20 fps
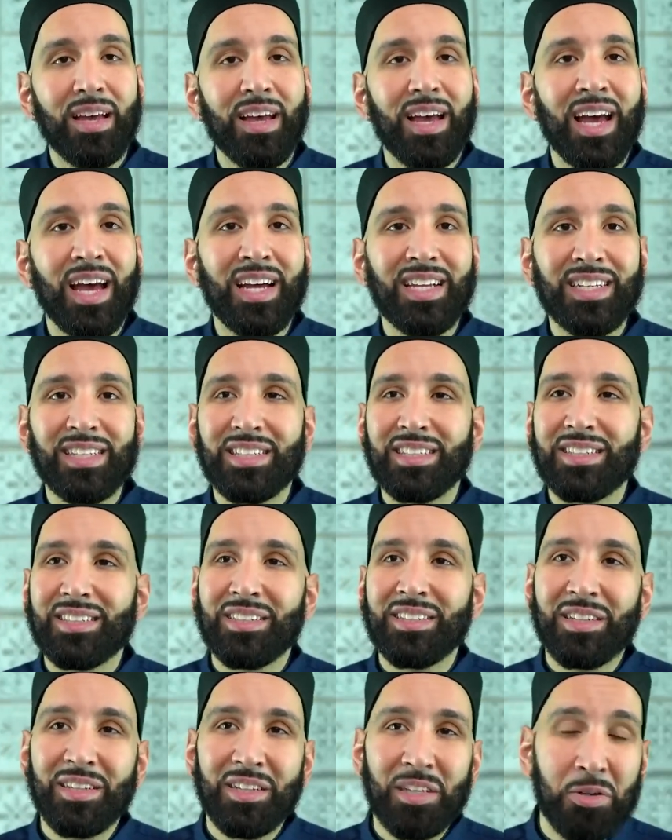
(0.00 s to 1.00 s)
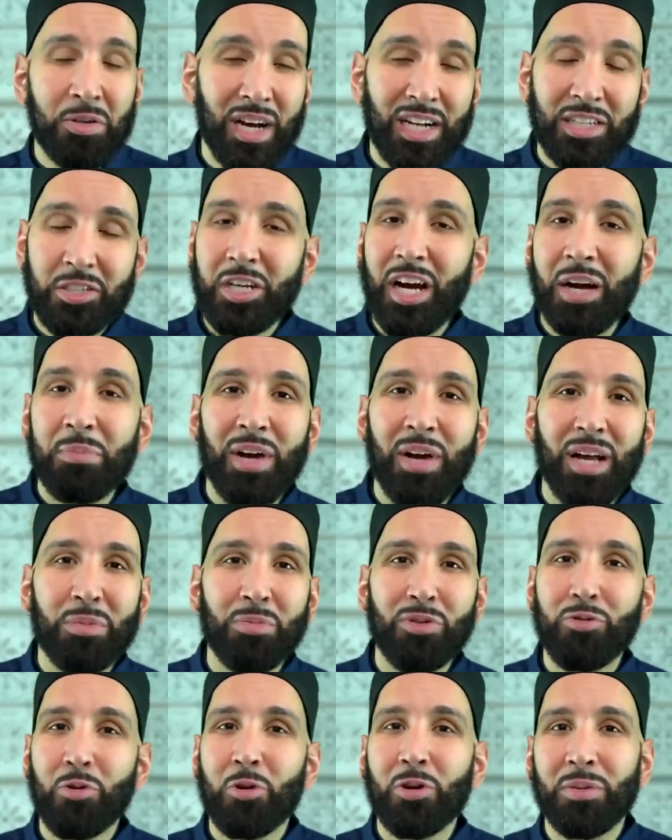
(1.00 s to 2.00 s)
And you had Sha'ban
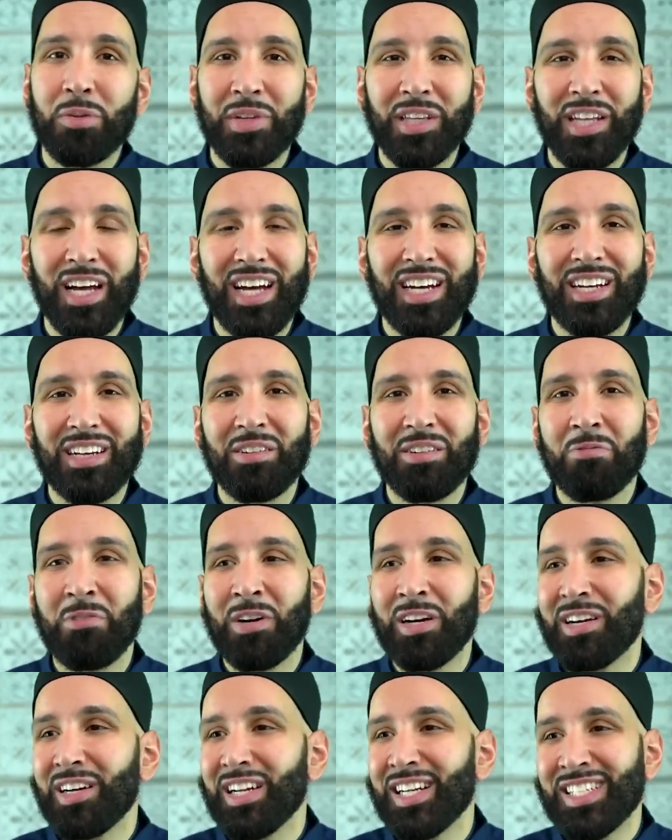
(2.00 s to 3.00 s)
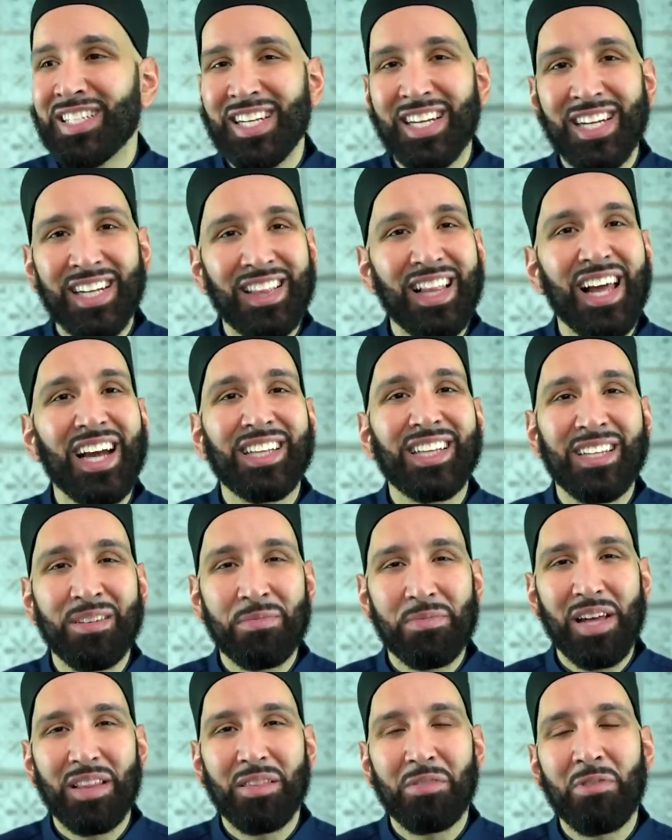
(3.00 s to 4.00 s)
before Ramadan, where it's a neglected
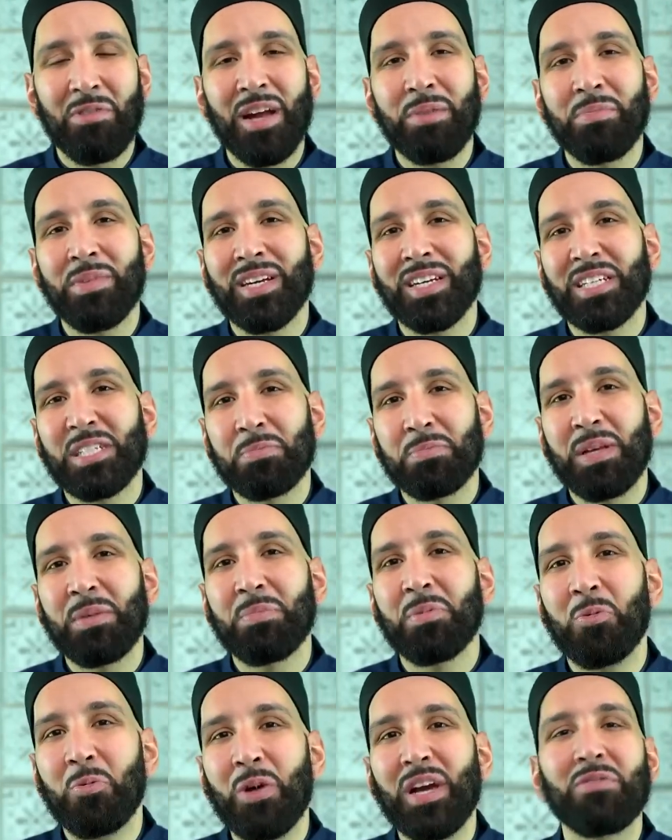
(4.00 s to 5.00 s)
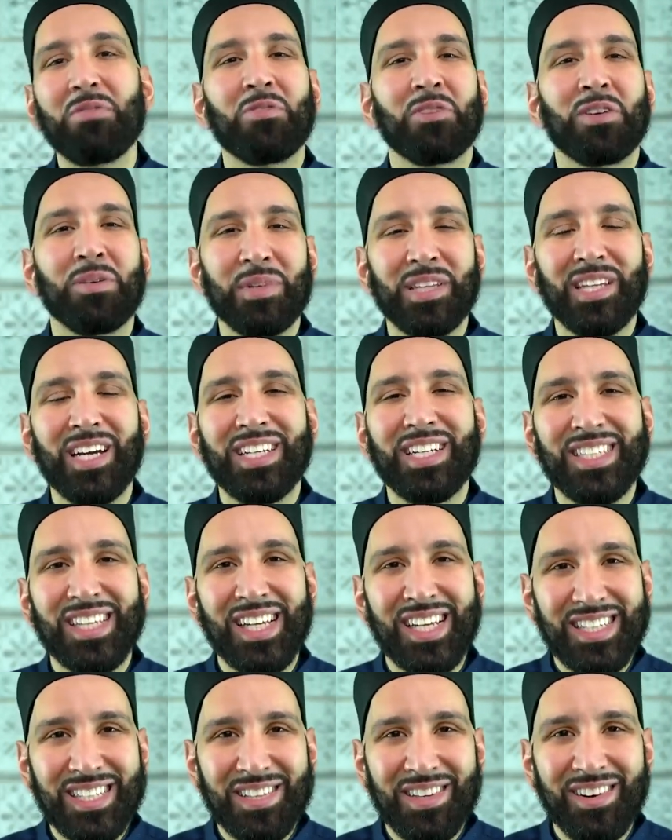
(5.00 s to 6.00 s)
month, right? Because people wait for Ramadan to
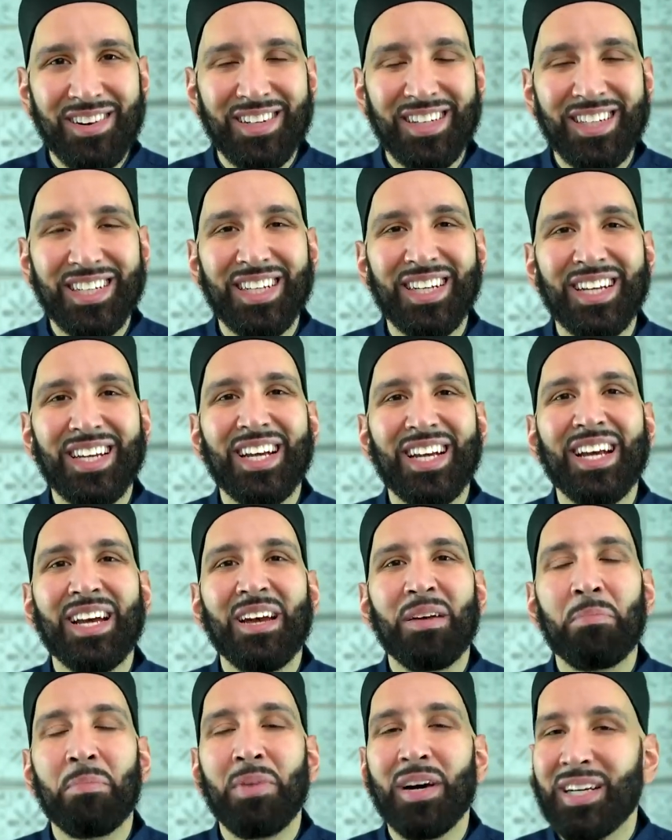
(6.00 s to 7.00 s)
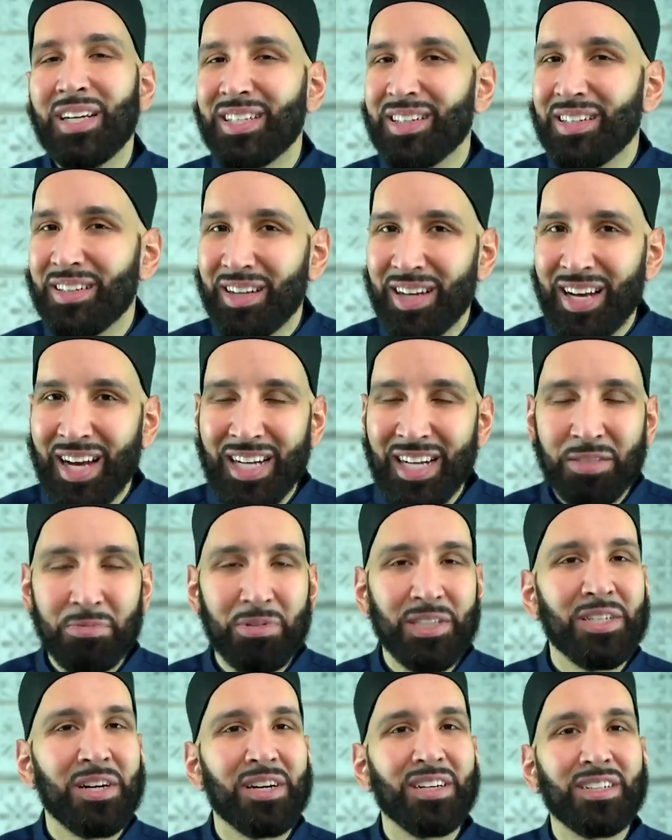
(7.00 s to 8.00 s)
get started. But as we
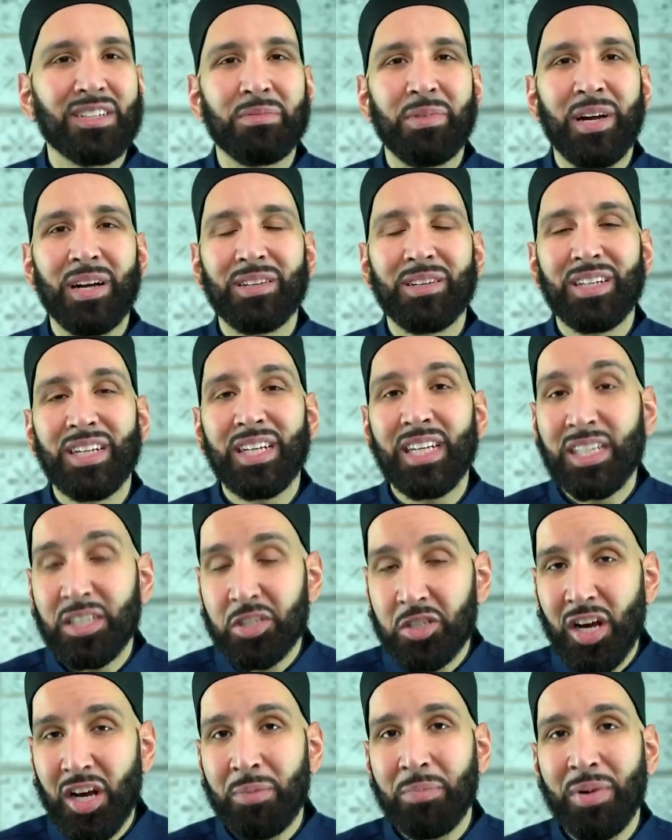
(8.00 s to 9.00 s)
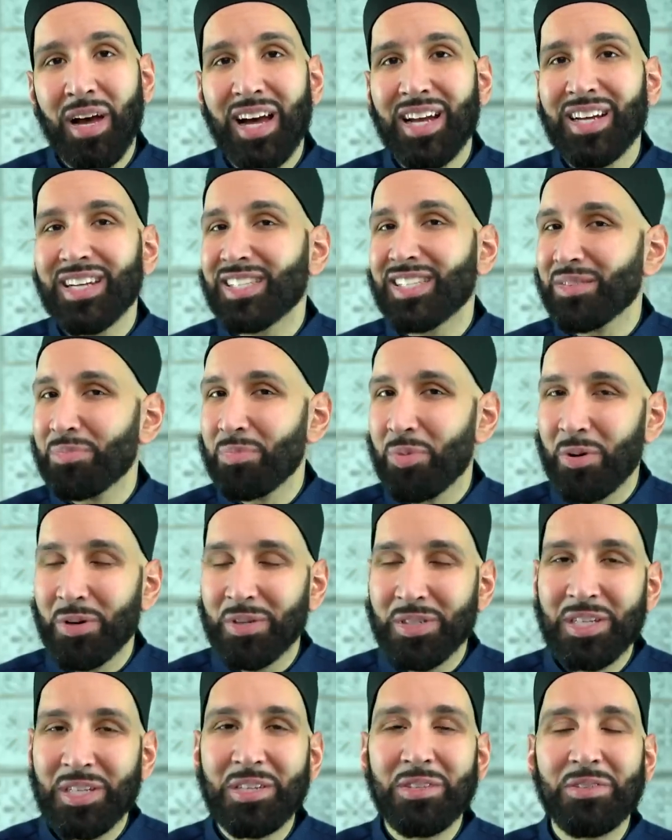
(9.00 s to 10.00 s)
talked about in Sha'ban, it's important
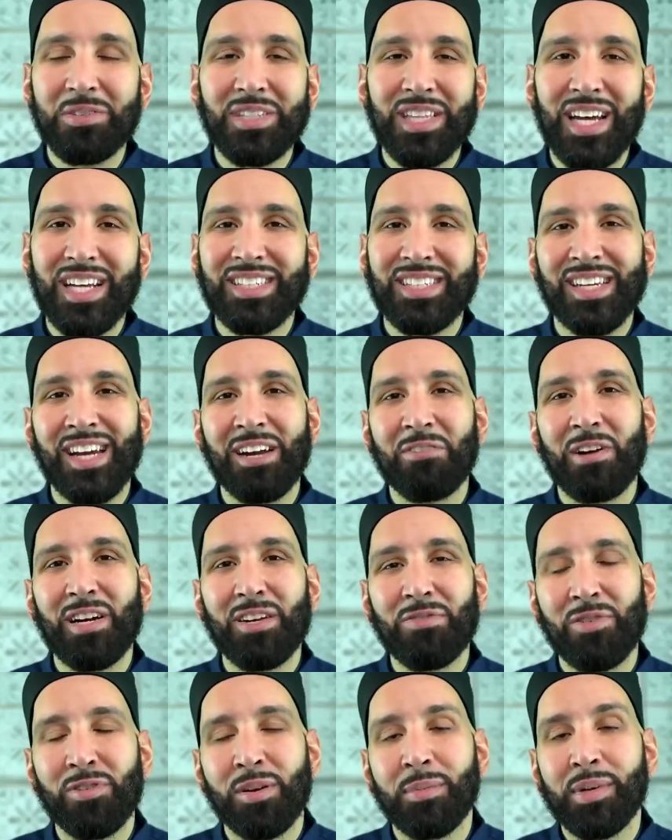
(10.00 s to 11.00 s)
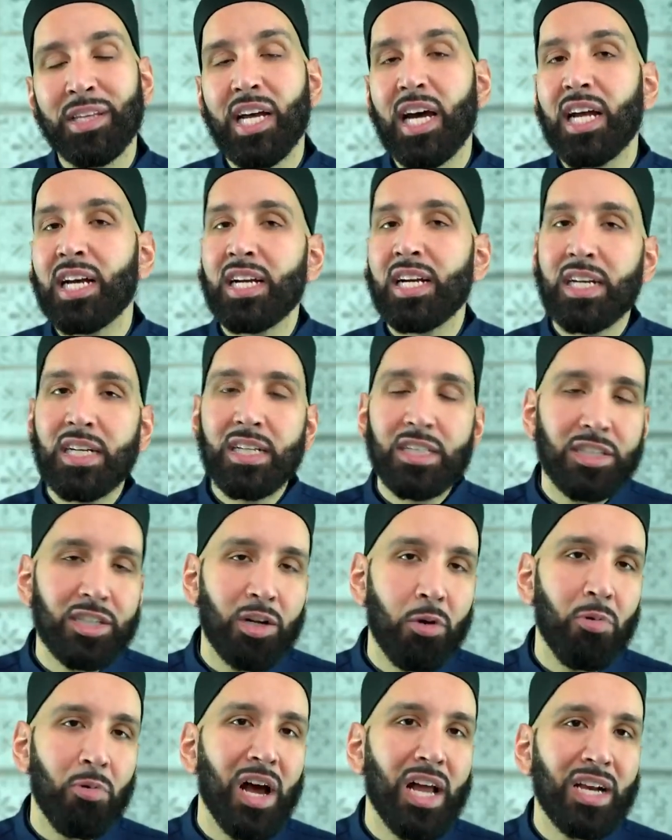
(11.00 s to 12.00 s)
to use that to get ready for Ramadan.
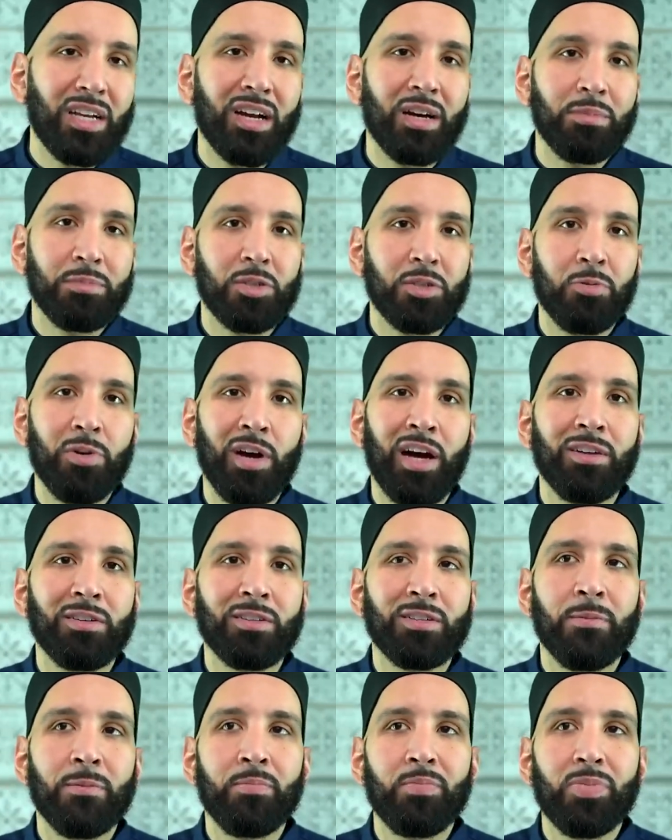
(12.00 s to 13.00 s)
Shawwal comes around,